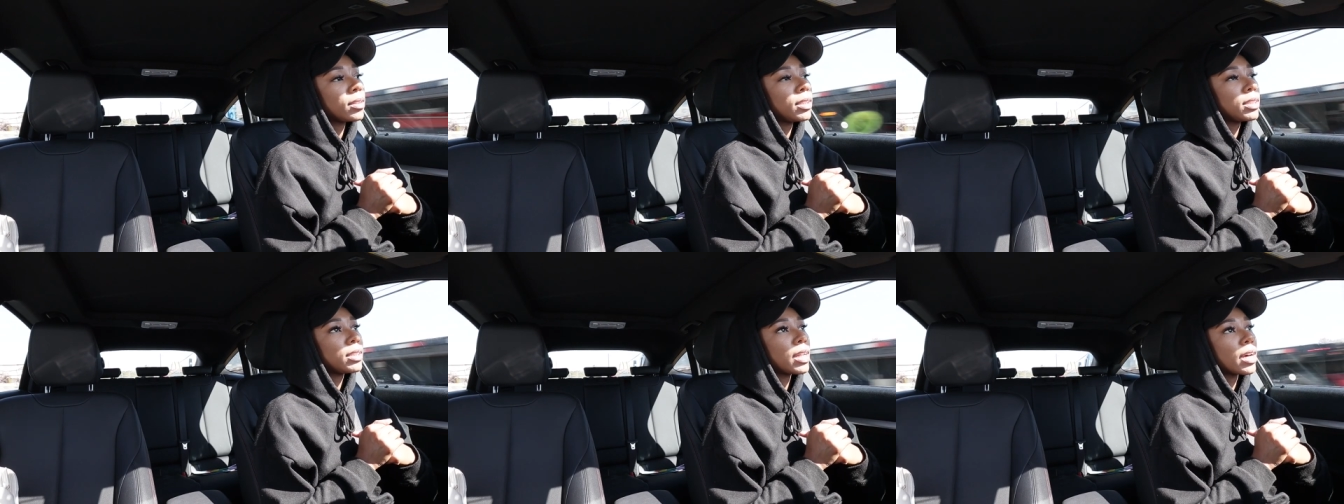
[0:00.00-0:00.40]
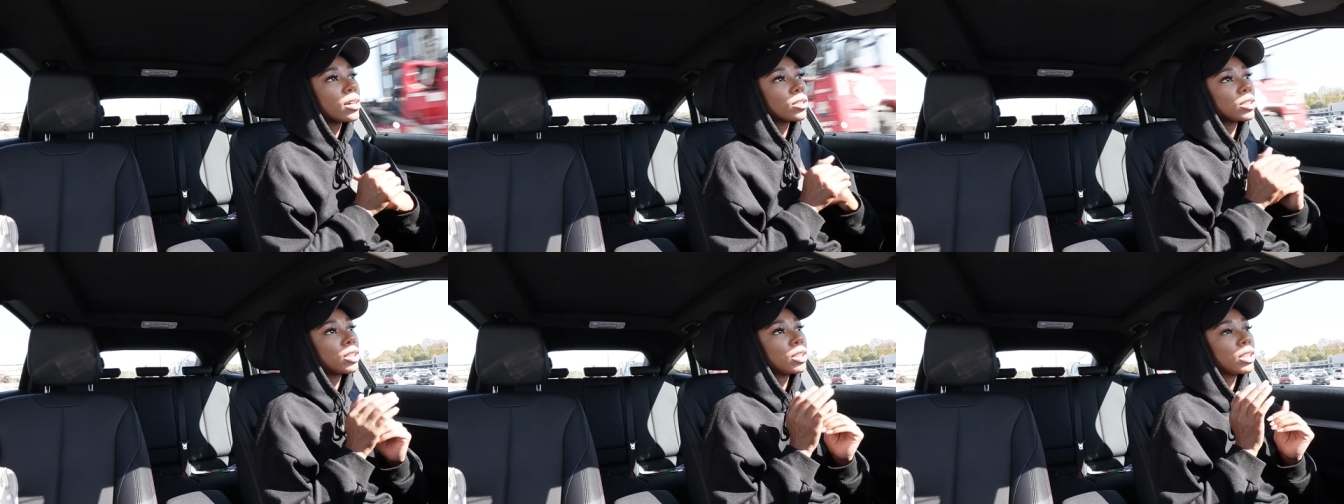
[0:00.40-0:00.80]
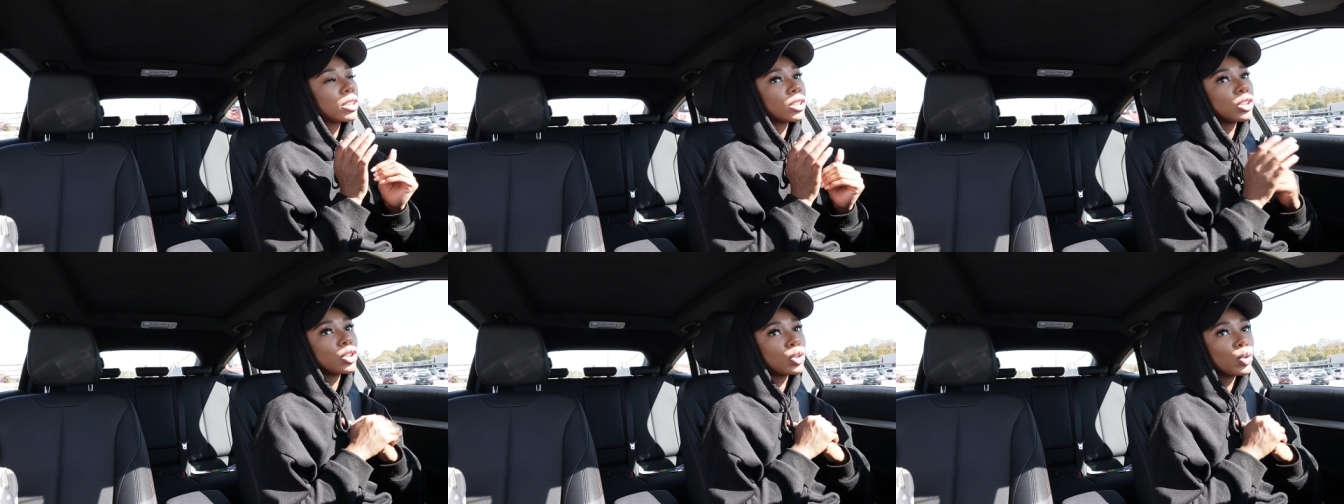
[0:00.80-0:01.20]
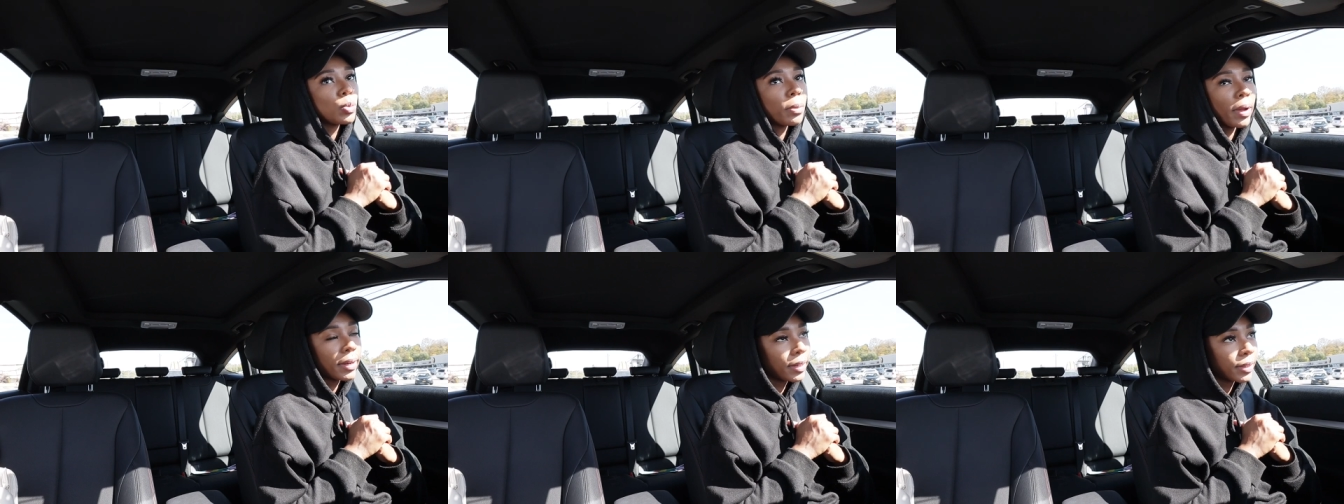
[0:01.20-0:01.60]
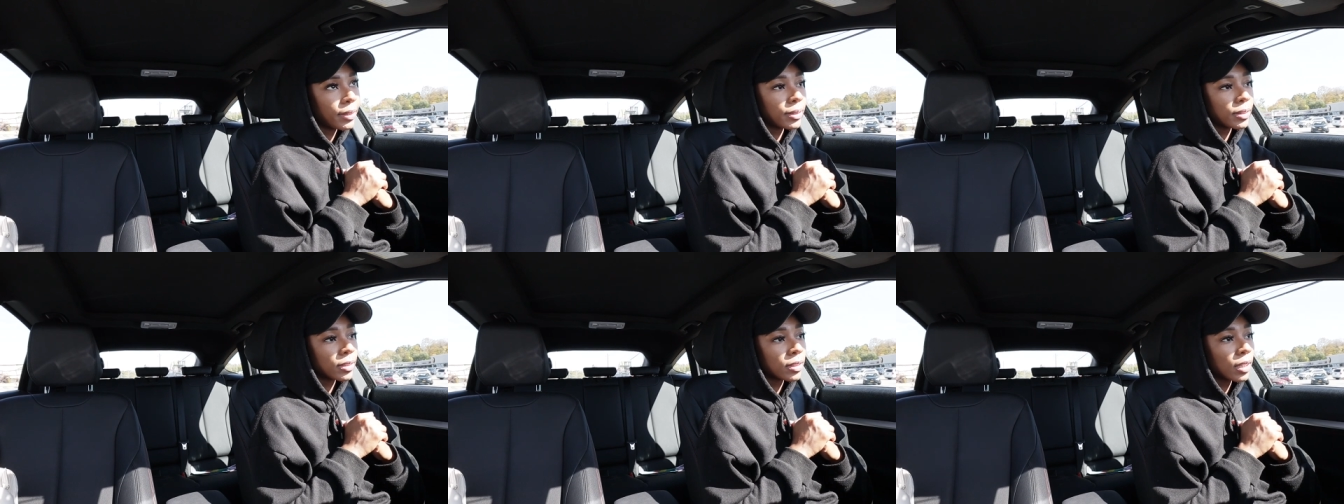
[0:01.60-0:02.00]
these nails still need to do my
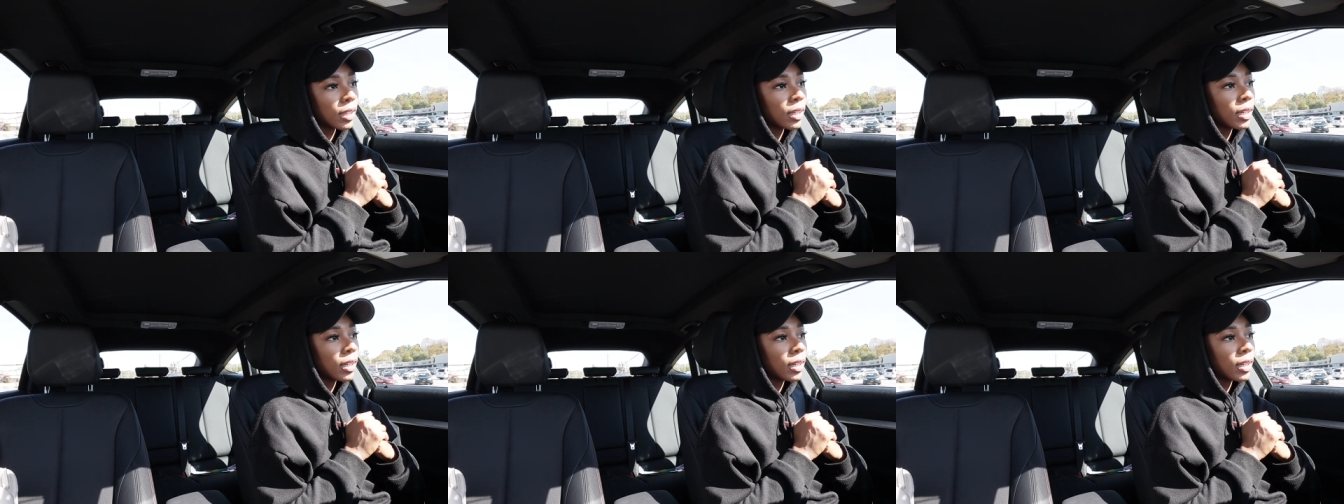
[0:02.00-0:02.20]
nails